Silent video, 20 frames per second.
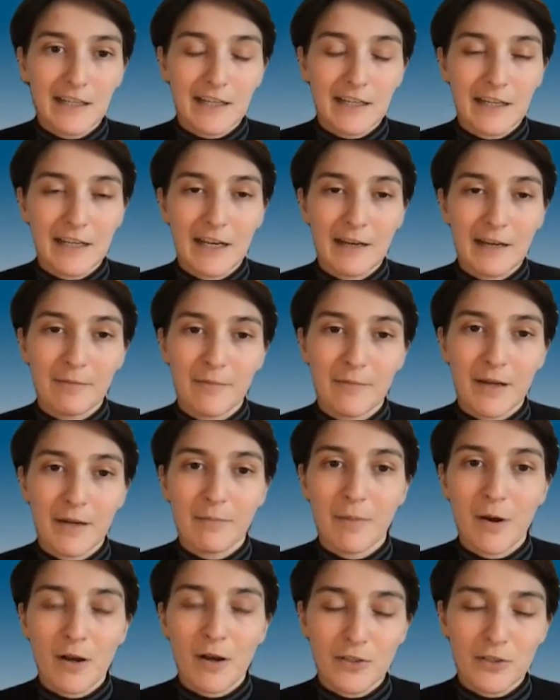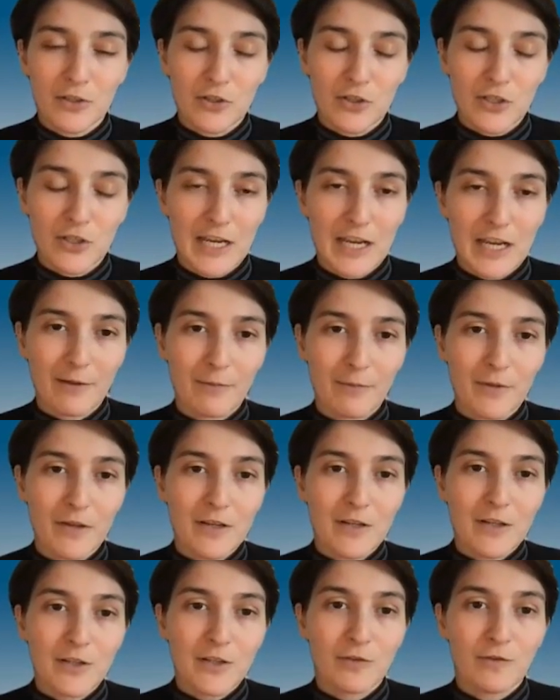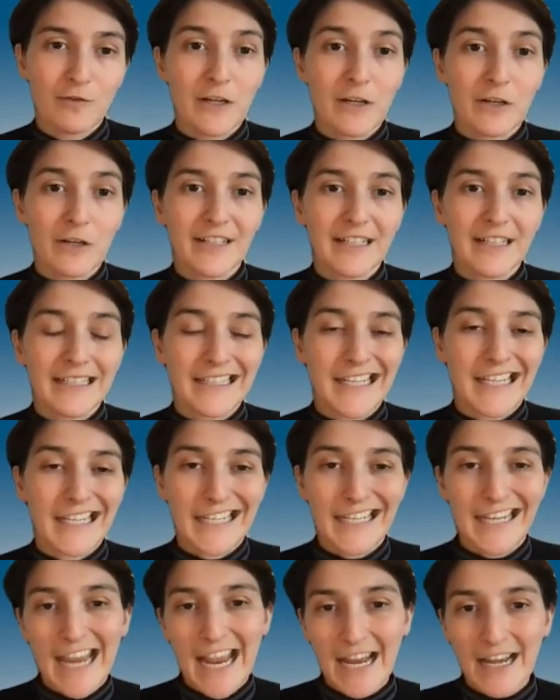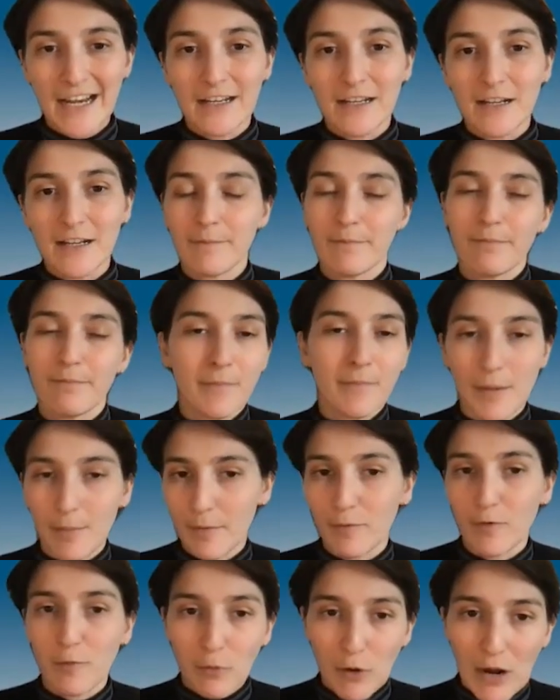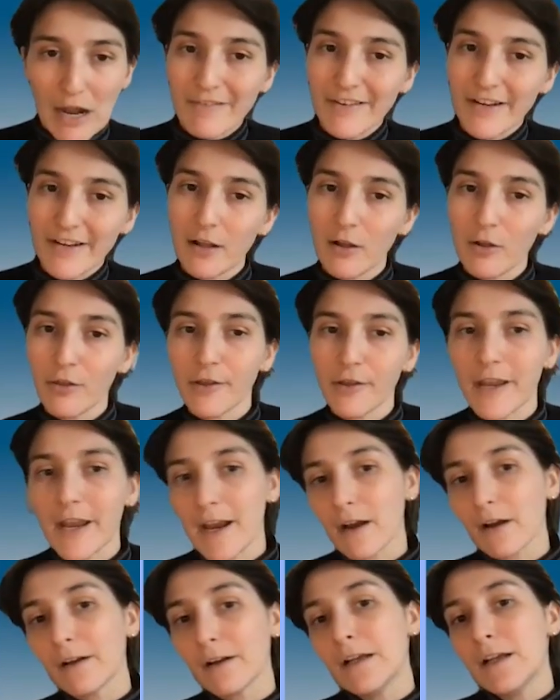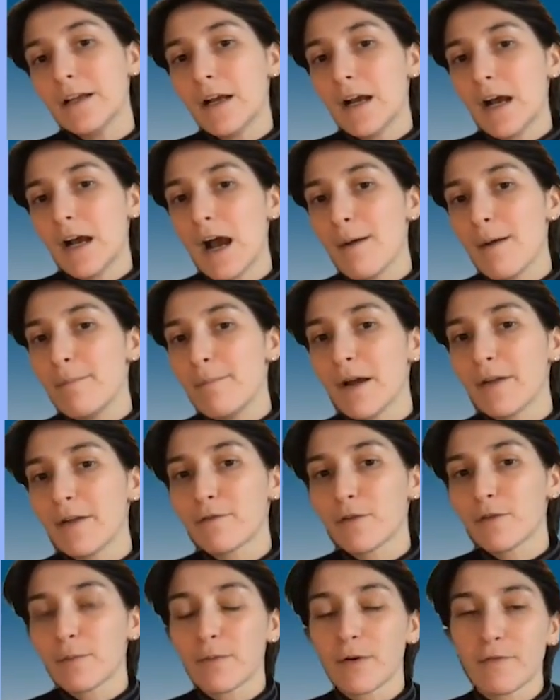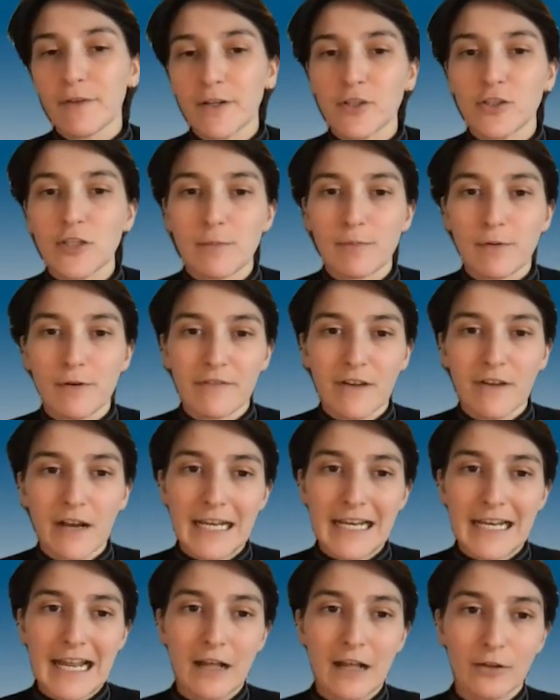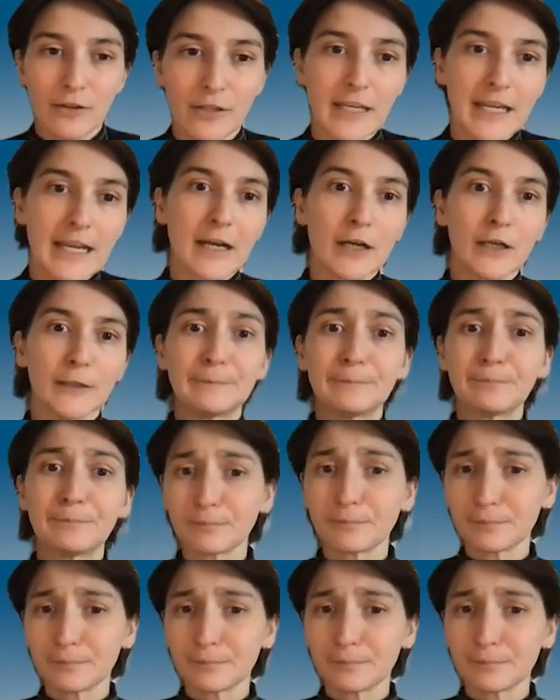in imposter scam sphere in Canada, maybe for private healthcare, but for provincially provided healthcare.